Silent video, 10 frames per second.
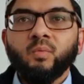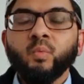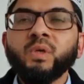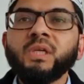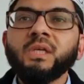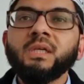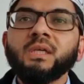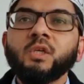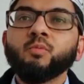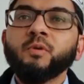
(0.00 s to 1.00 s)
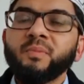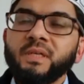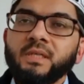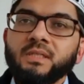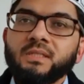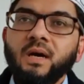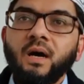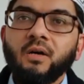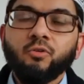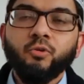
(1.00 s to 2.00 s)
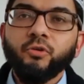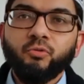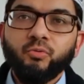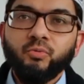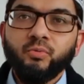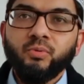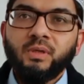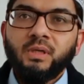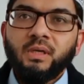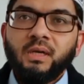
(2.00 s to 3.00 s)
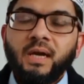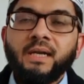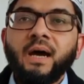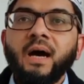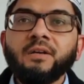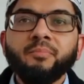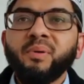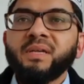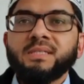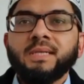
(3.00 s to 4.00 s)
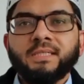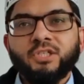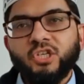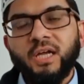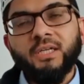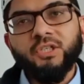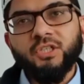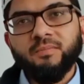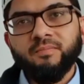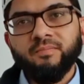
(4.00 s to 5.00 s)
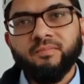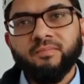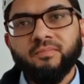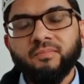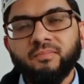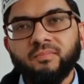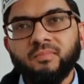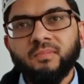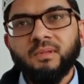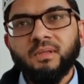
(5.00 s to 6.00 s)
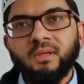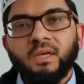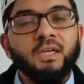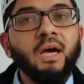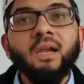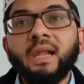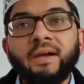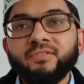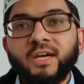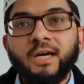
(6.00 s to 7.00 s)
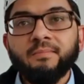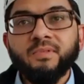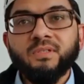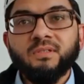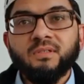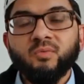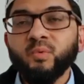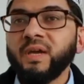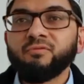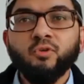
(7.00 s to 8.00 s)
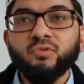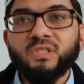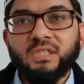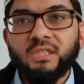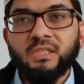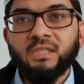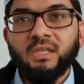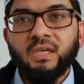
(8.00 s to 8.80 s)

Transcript: We human beings are going through an unprecedented challenge. In our lifetimes, we have not seen